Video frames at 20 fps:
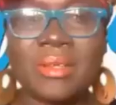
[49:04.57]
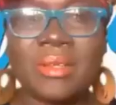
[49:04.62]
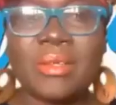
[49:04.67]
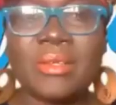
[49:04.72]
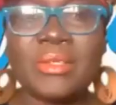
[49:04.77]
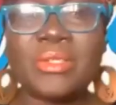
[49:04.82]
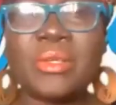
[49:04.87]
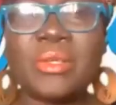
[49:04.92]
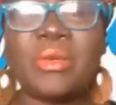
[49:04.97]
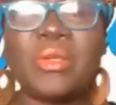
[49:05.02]

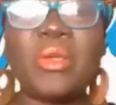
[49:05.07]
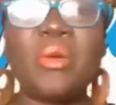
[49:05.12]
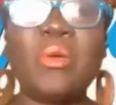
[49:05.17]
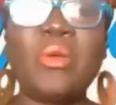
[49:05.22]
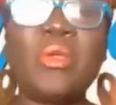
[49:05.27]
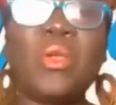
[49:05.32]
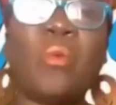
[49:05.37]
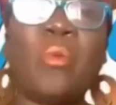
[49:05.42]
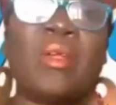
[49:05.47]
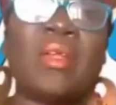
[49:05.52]
So
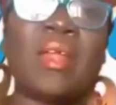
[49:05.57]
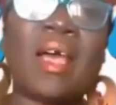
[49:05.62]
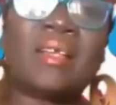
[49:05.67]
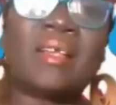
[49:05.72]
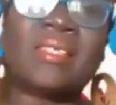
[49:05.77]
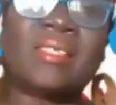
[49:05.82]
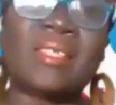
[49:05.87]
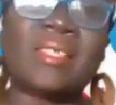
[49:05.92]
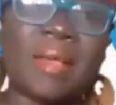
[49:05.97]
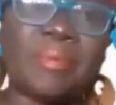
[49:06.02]
you would
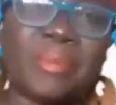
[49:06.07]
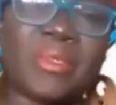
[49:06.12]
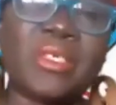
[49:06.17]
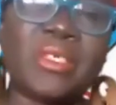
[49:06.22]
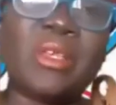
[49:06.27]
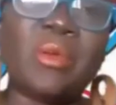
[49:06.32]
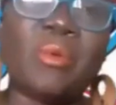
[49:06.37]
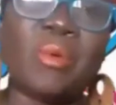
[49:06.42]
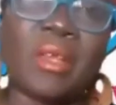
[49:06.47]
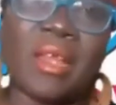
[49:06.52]
accept
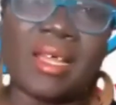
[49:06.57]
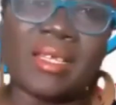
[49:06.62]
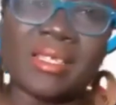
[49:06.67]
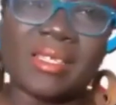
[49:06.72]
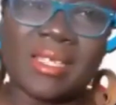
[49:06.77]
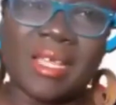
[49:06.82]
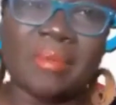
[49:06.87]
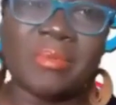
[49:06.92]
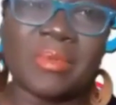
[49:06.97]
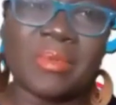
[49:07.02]

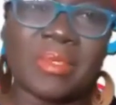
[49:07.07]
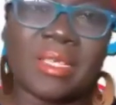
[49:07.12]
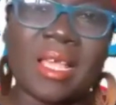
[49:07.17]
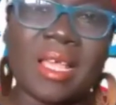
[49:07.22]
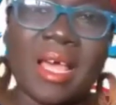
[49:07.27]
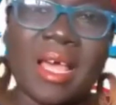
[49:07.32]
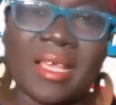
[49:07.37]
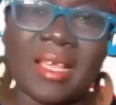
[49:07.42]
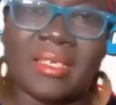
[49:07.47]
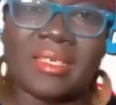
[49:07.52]

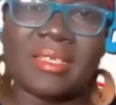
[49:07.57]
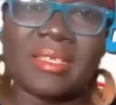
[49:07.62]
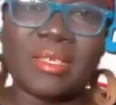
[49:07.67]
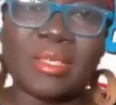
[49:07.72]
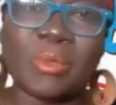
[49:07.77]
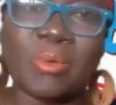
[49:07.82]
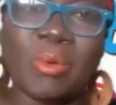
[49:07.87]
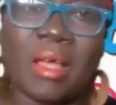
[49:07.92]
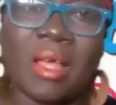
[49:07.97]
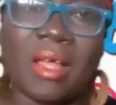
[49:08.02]
kind
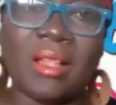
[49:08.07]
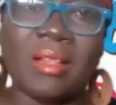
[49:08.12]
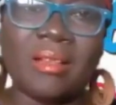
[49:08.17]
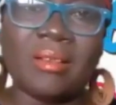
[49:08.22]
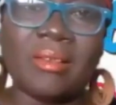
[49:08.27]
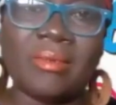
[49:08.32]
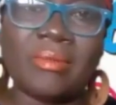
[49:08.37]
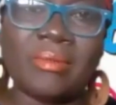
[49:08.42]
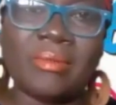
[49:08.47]
as well?